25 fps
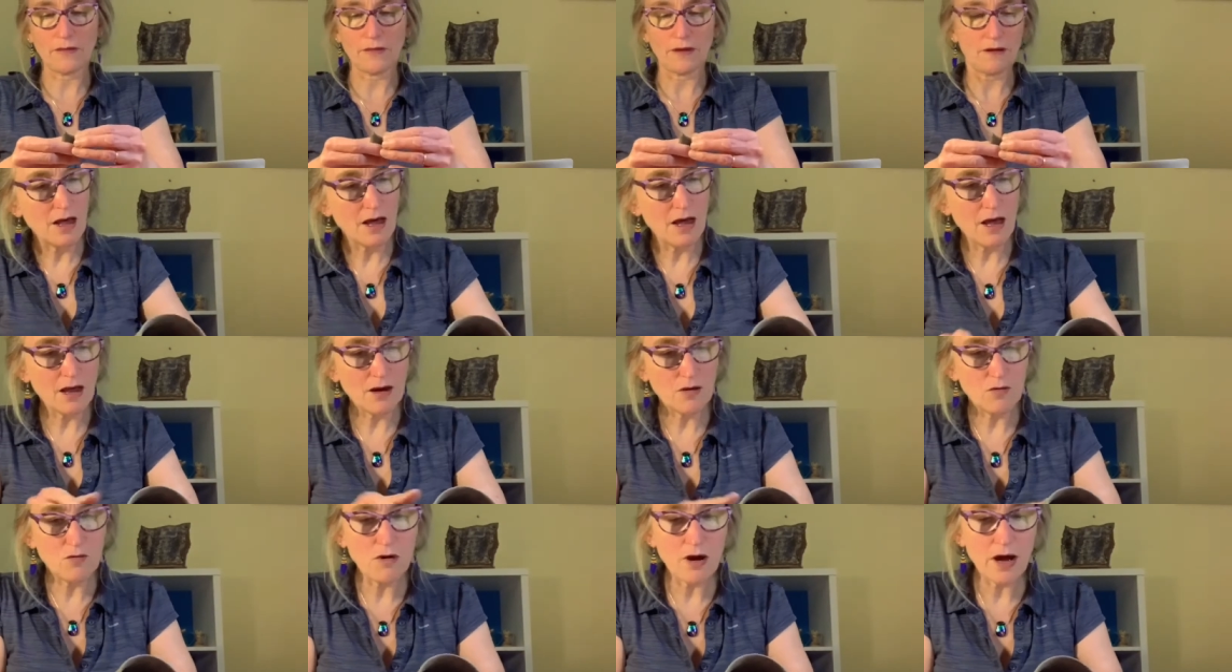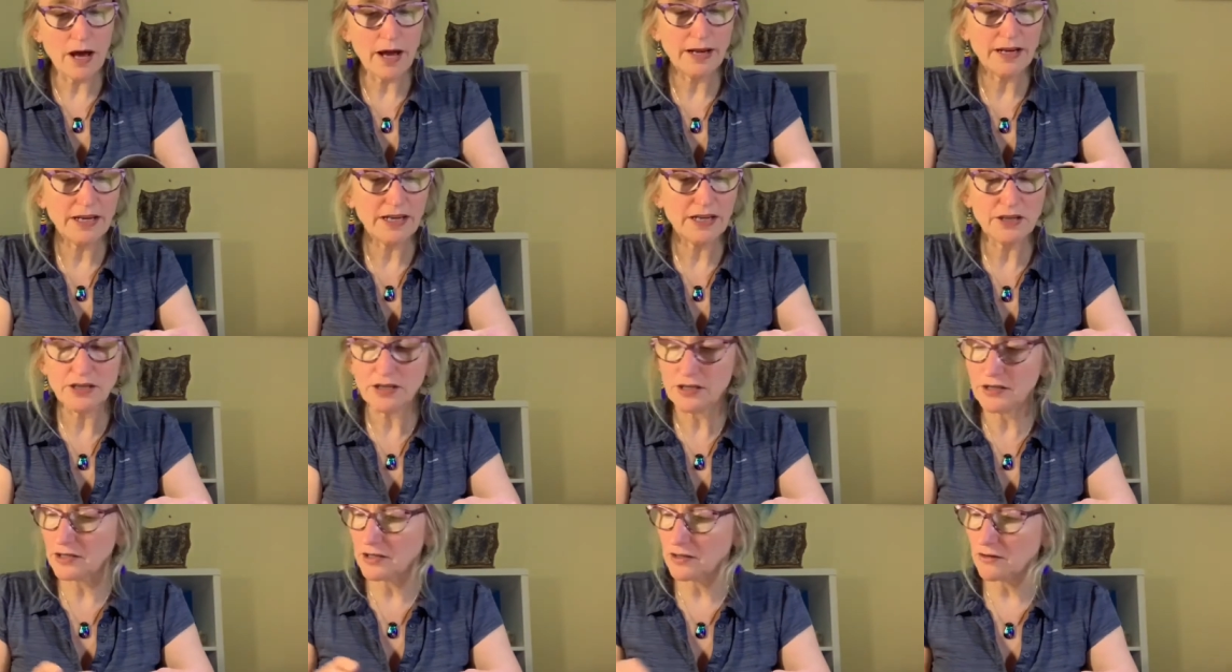And what I need
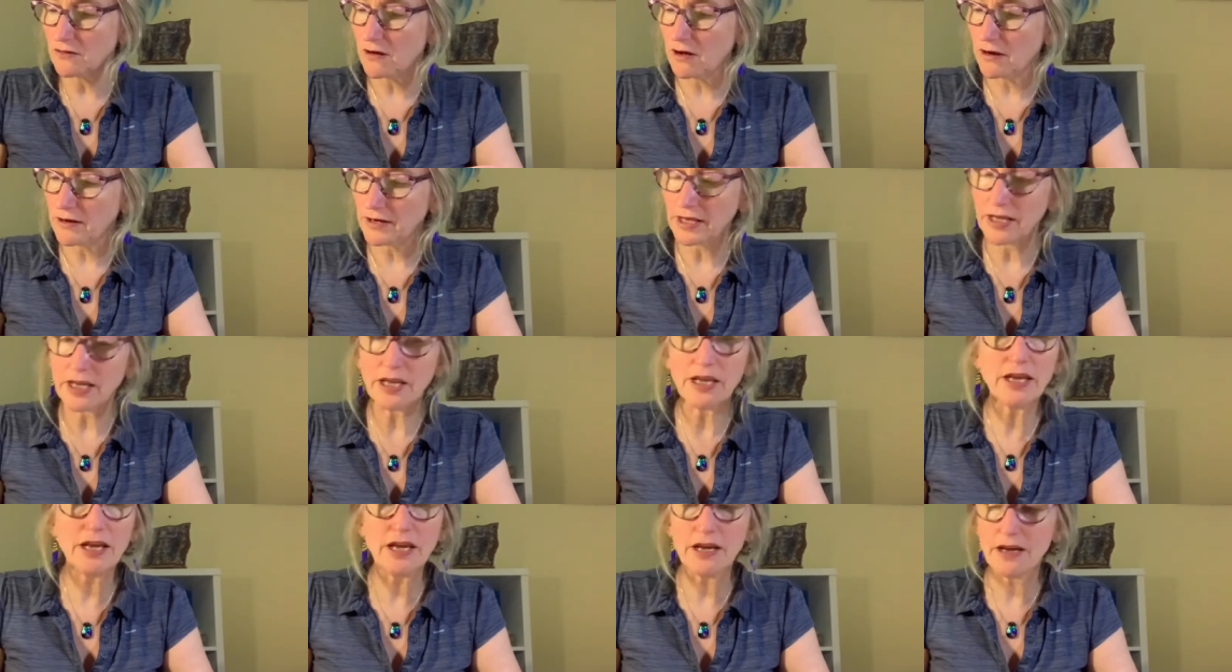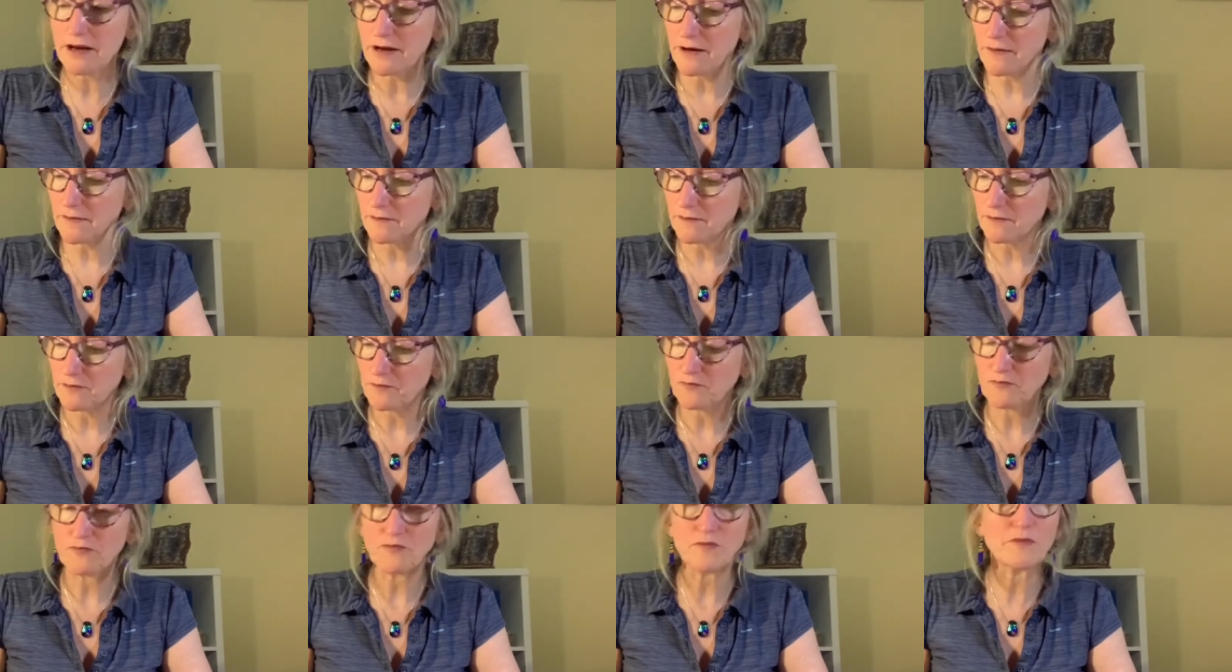to do on here
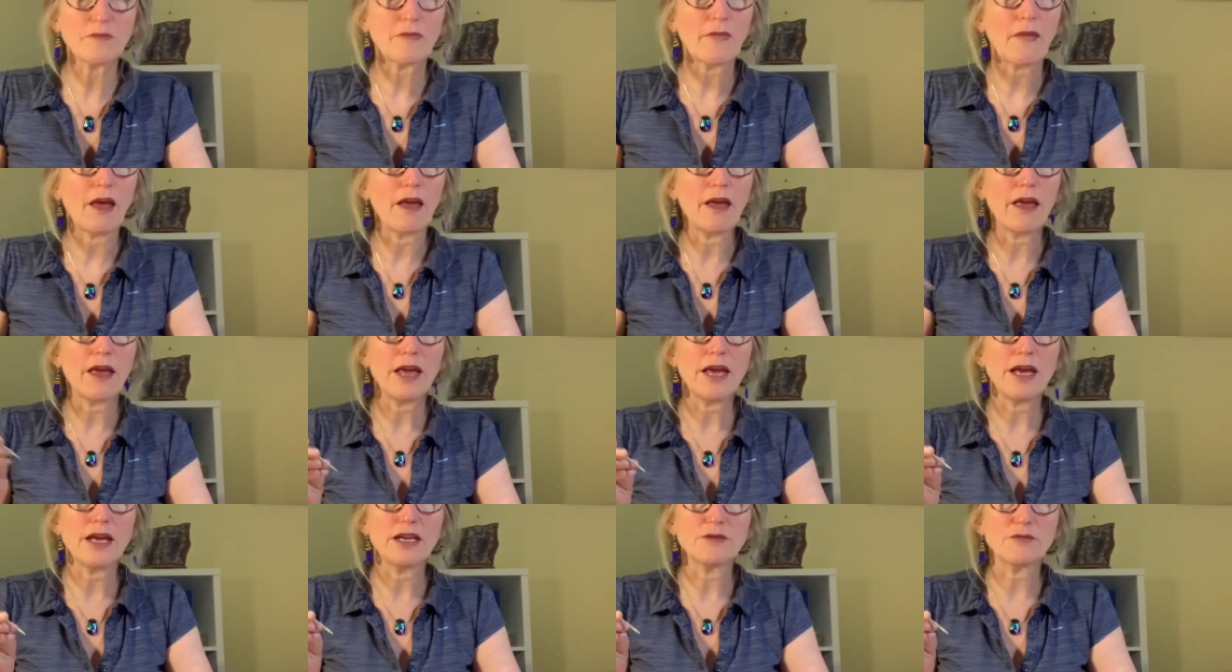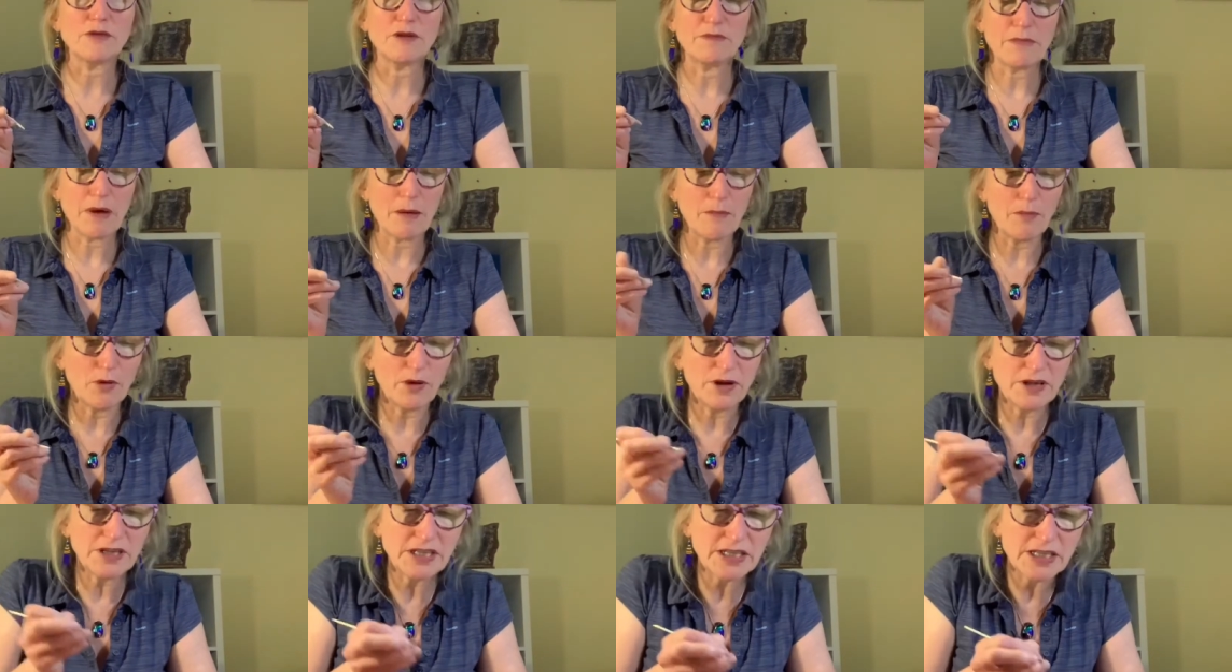is with my
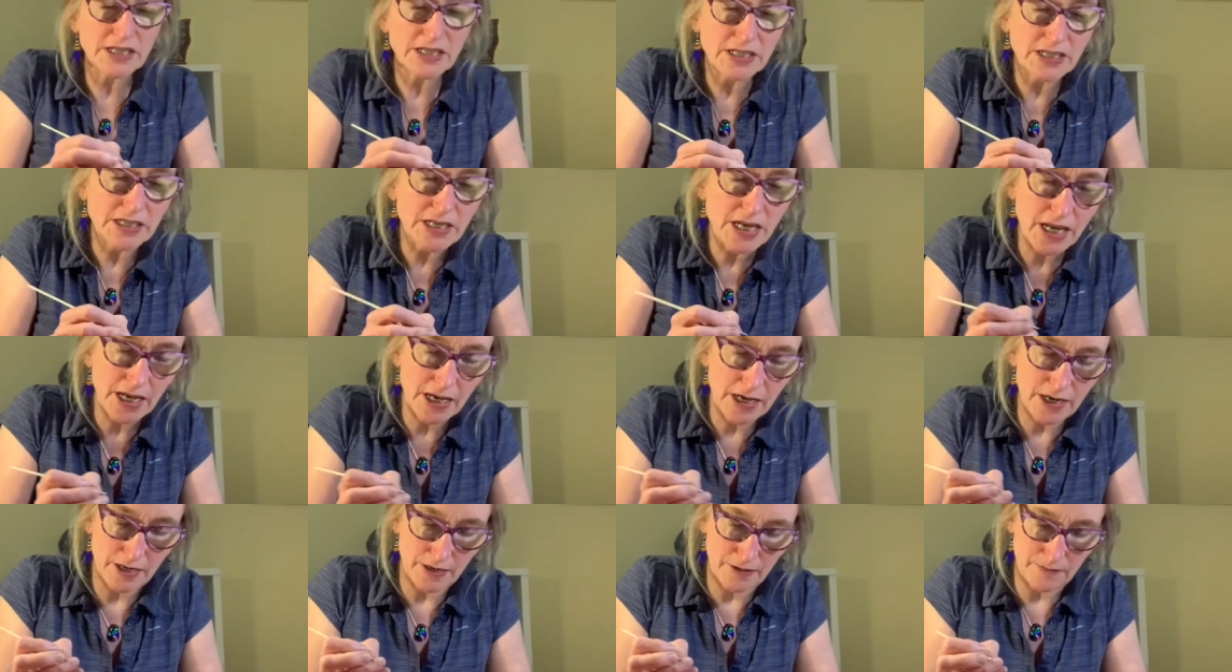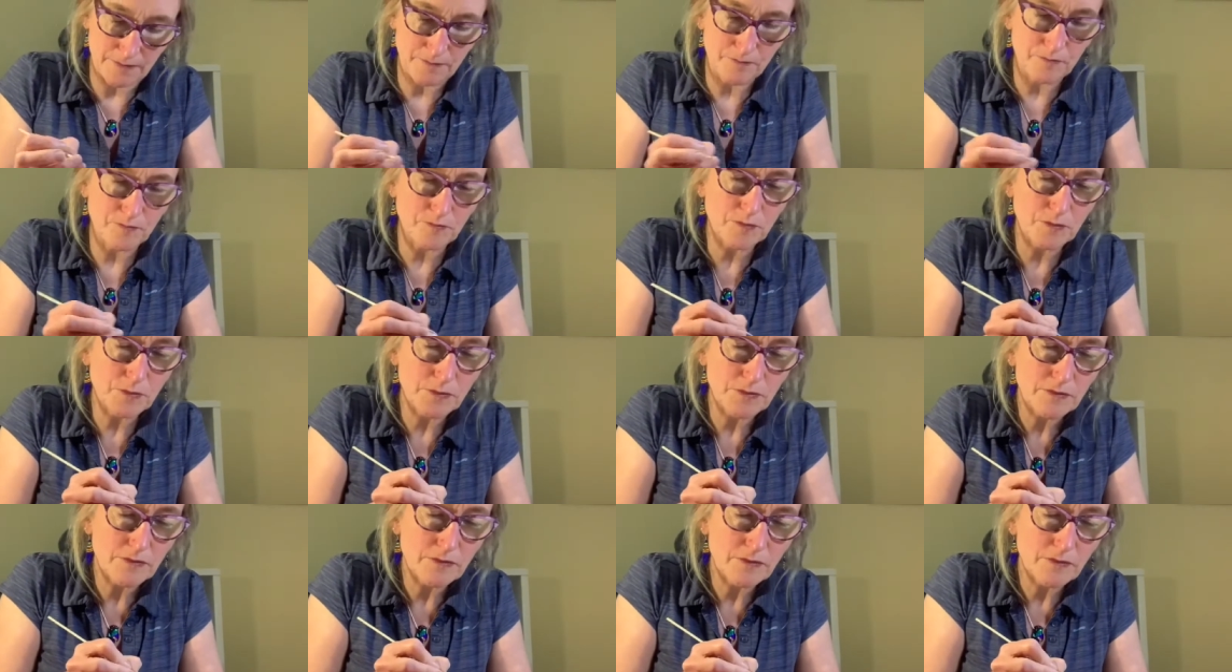pointy stick,
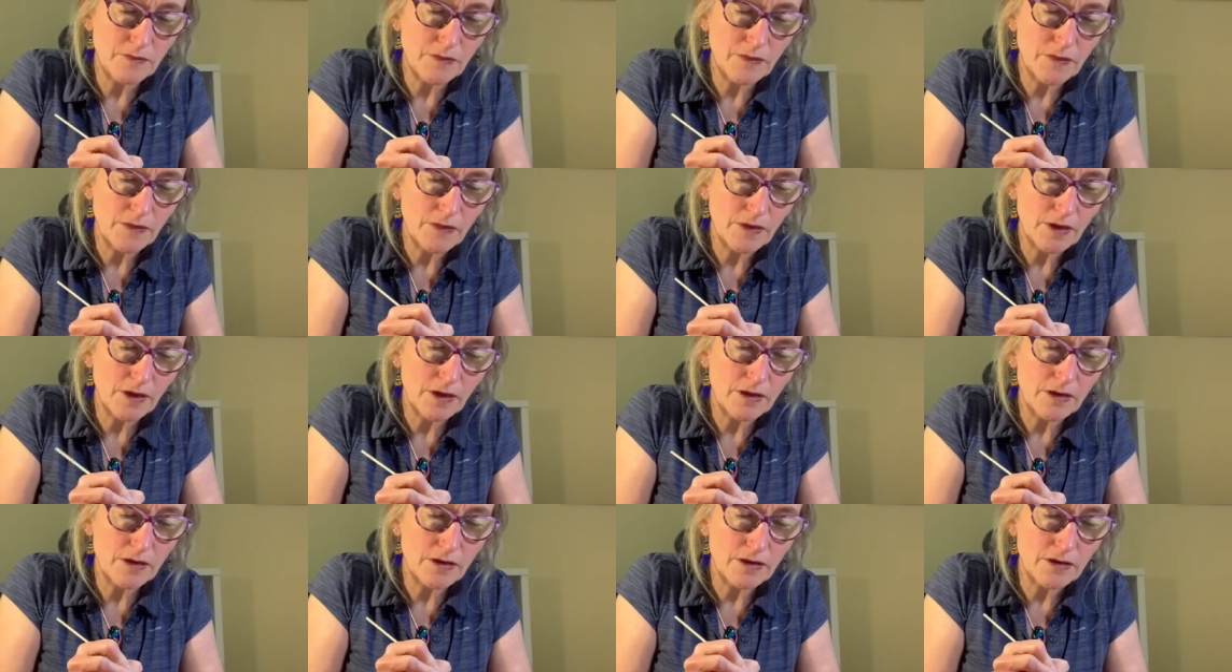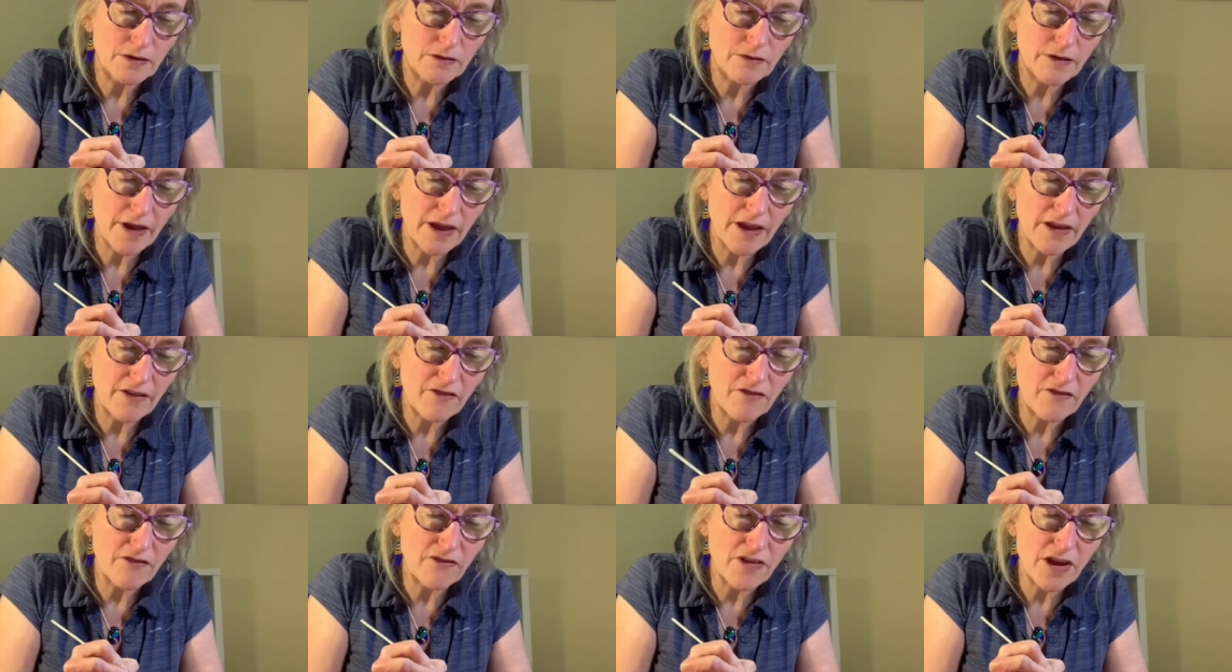do
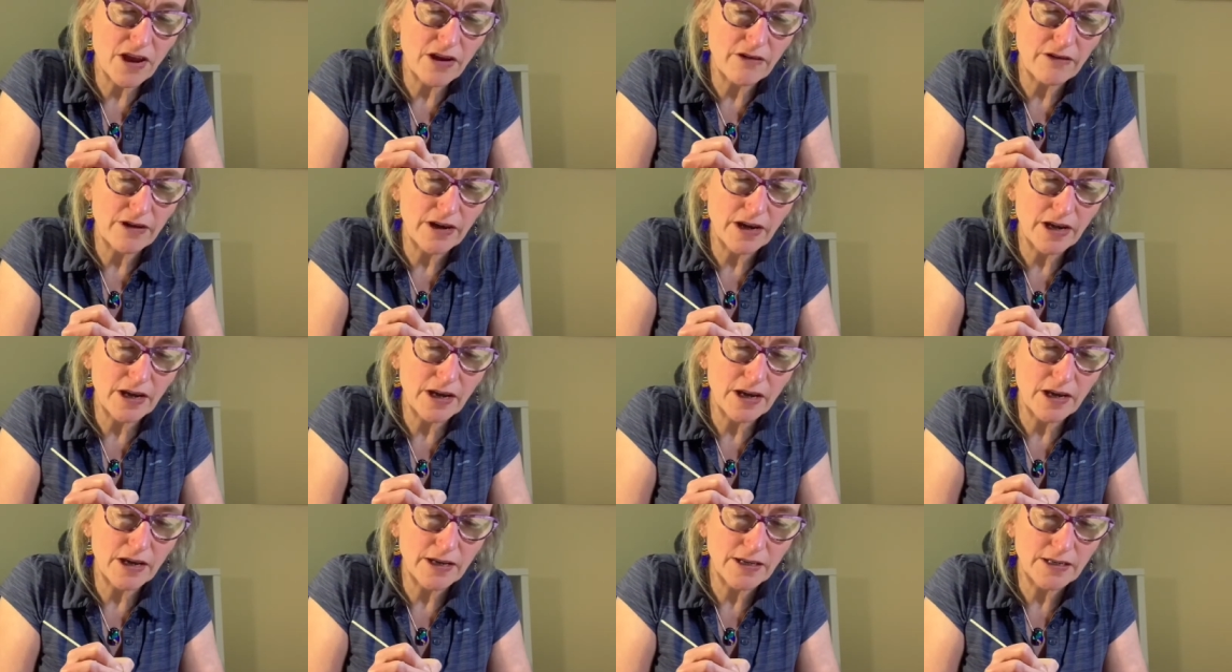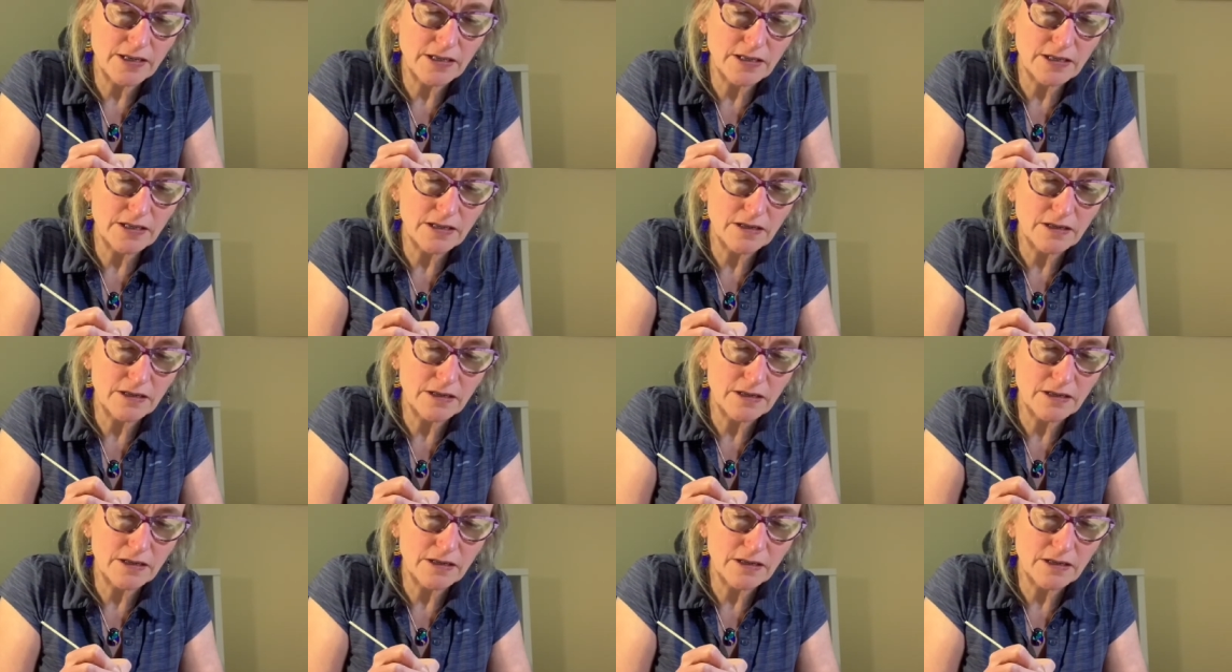a very nice